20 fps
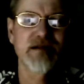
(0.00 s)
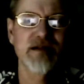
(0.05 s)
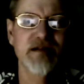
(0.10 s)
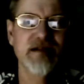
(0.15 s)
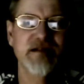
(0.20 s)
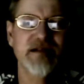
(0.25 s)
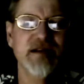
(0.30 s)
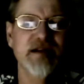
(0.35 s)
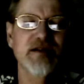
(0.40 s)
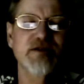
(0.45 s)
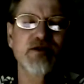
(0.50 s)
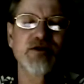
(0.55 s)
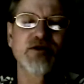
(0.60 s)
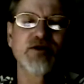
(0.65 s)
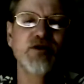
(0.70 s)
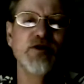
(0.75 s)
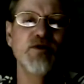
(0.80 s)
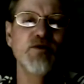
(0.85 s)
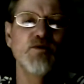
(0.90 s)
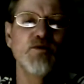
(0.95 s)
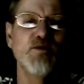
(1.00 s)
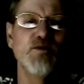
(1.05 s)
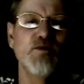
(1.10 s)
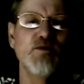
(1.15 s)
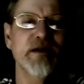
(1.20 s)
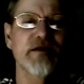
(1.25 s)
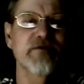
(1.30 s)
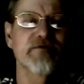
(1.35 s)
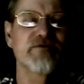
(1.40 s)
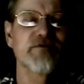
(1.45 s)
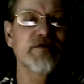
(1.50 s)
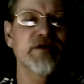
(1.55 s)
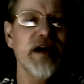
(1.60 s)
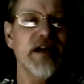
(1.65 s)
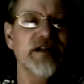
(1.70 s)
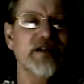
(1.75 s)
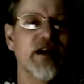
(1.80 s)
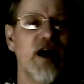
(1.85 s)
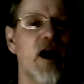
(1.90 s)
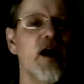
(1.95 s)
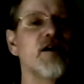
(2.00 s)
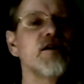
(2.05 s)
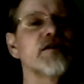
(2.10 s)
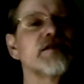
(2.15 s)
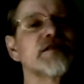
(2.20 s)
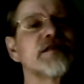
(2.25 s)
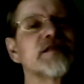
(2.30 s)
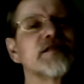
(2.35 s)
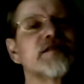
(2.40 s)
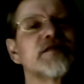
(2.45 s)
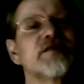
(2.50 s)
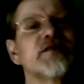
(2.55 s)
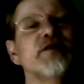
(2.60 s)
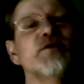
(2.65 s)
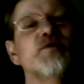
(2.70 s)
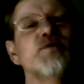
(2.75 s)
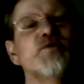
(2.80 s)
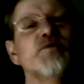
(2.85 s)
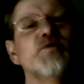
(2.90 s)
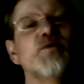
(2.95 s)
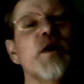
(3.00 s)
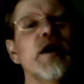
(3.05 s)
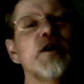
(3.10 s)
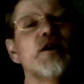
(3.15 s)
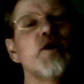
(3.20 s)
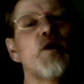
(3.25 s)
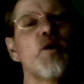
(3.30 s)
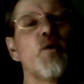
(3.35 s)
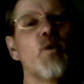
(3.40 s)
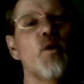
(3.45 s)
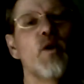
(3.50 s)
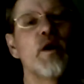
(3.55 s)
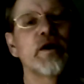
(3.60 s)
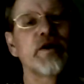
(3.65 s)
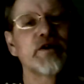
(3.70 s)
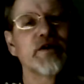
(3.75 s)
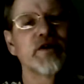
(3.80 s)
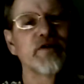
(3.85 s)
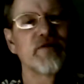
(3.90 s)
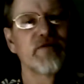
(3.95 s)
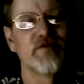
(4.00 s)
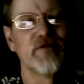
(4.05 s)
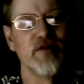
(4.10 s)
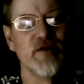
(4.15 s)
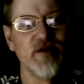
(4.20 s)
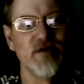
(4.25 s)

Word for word: Such things are too wonderful. That knowledge is too wonderful